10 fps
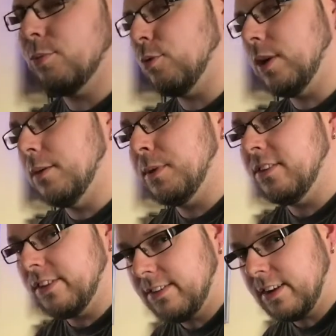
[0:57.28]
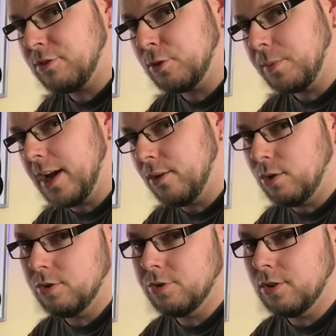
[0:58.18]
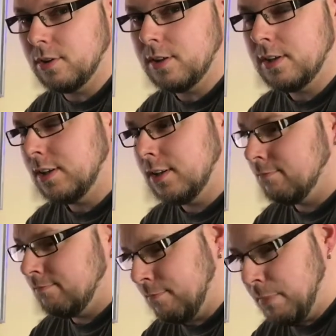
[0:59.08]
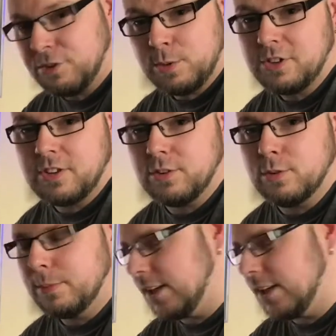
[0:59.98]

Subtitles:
between the PC setup and also my Switch setup,